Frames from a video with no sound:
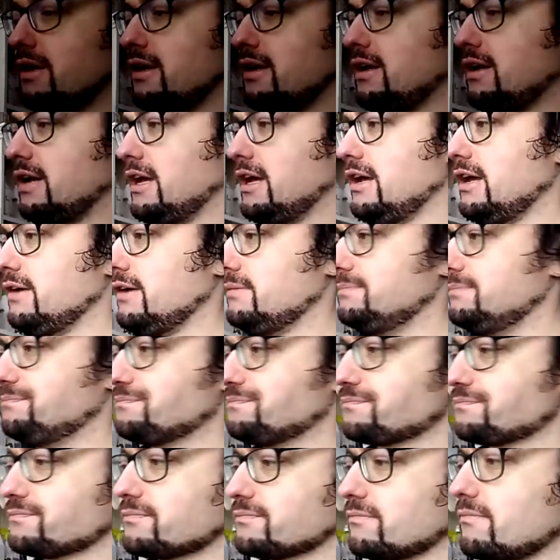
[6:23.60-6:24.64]
can
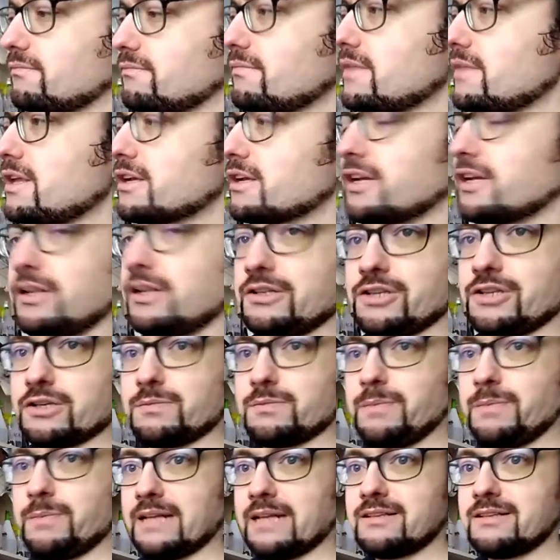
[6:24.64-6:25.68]
just
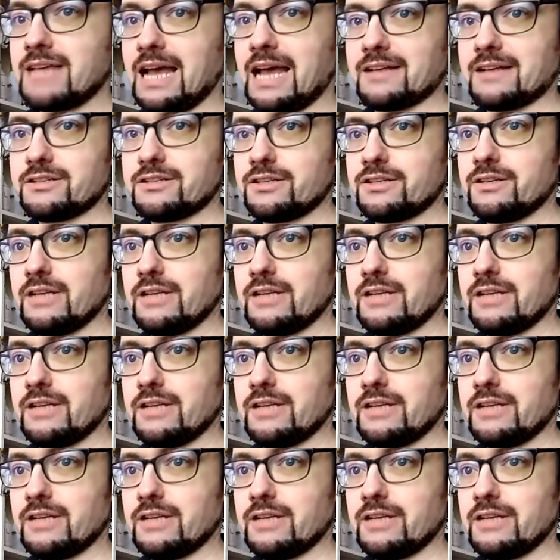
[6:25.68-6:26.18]
be attached